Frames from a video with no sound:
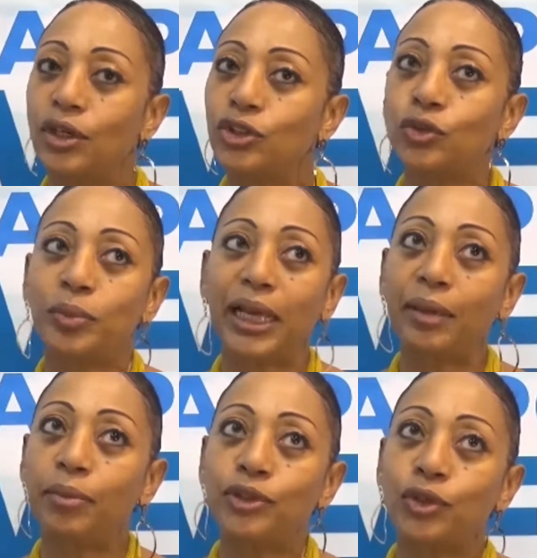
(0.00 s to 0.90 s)
to be
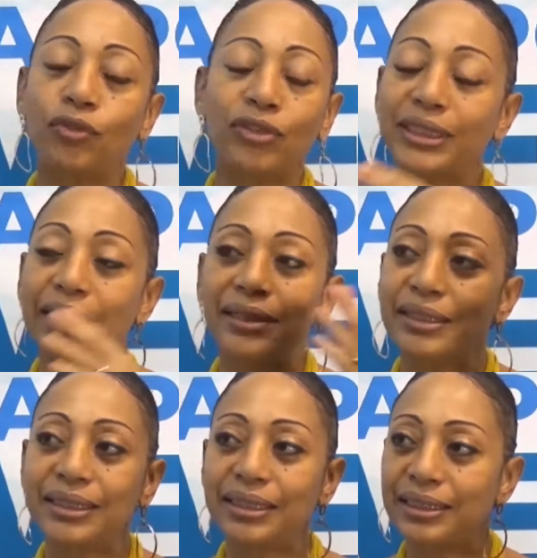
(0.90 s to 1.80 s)
able to overturn a
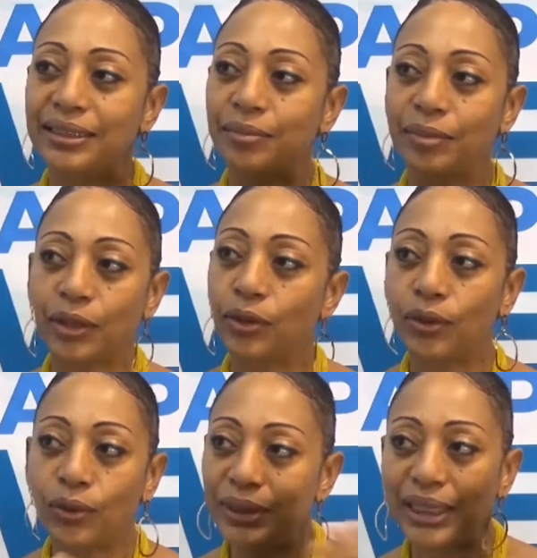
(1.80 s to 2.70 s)
system, the
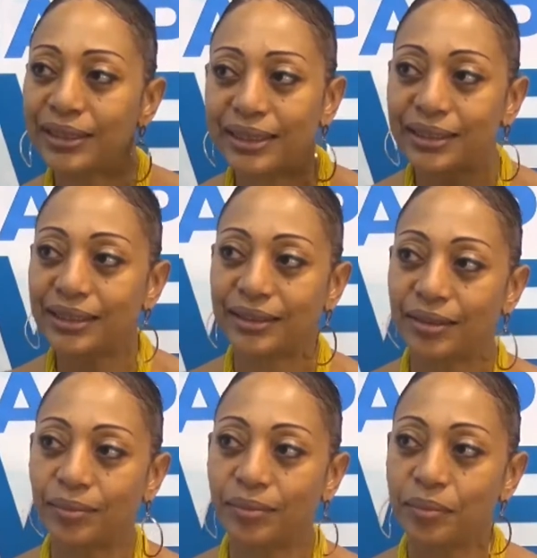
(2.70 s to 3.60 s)
colonial
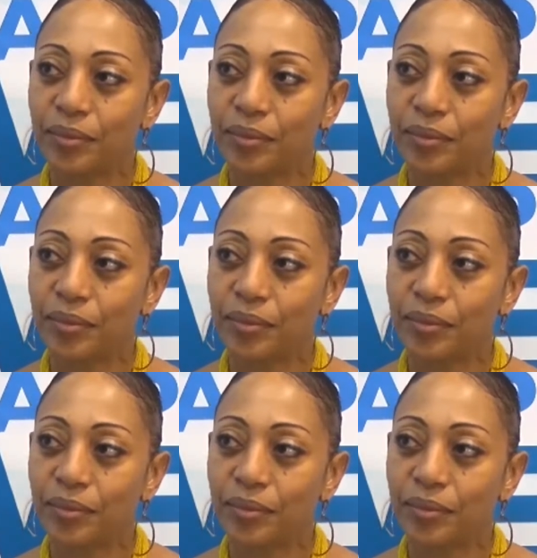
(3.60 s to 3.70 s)
system,